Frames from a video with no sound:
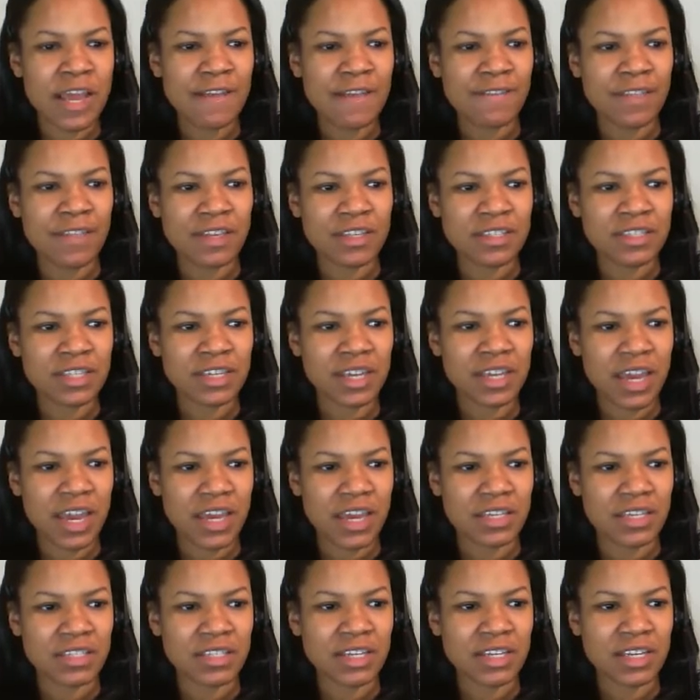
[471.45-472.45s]
Thus, the
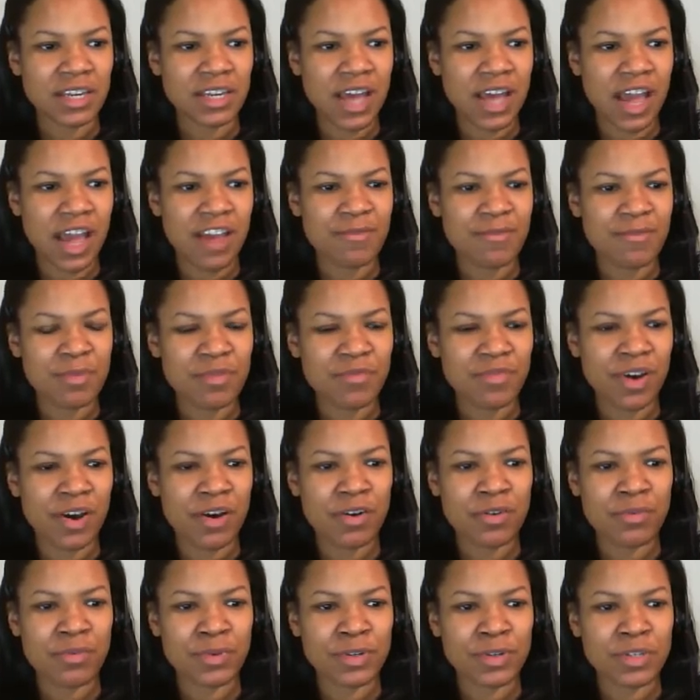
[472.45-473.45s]
case could not have been
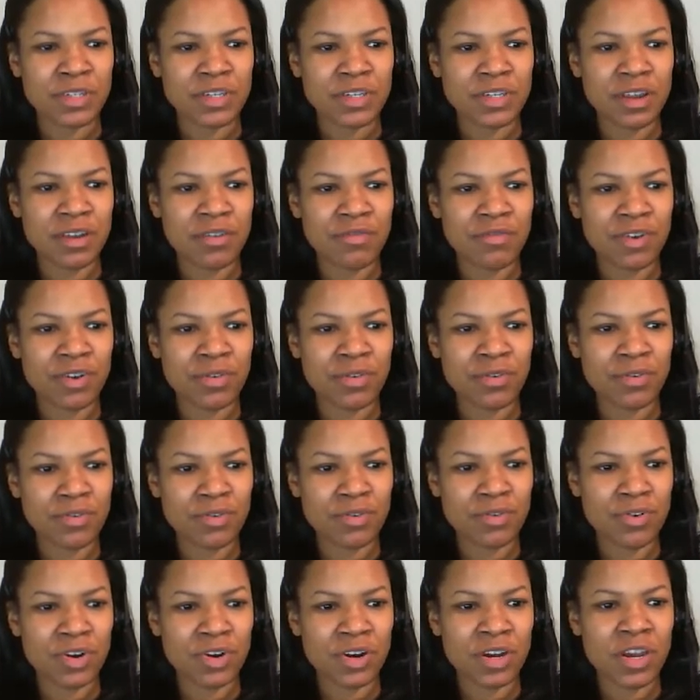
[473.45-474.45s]
filed originally in federal
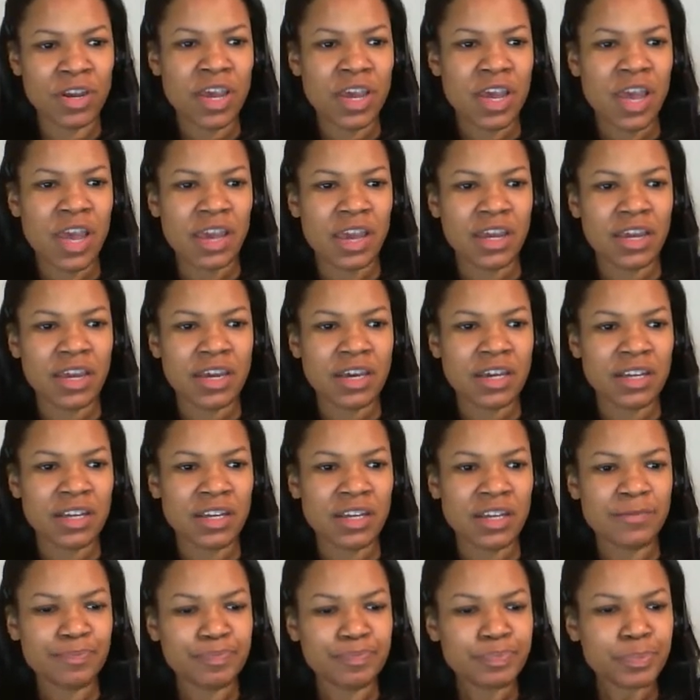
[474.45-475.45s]
court and
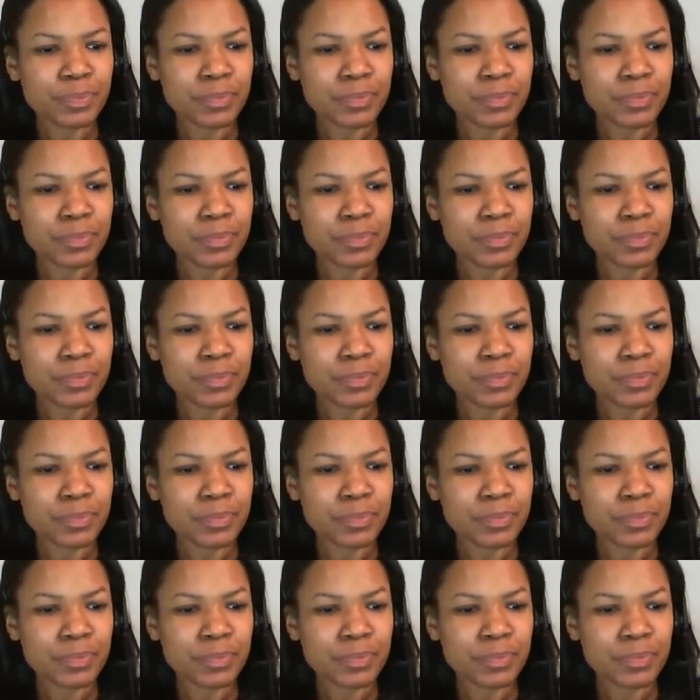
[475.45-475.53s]
could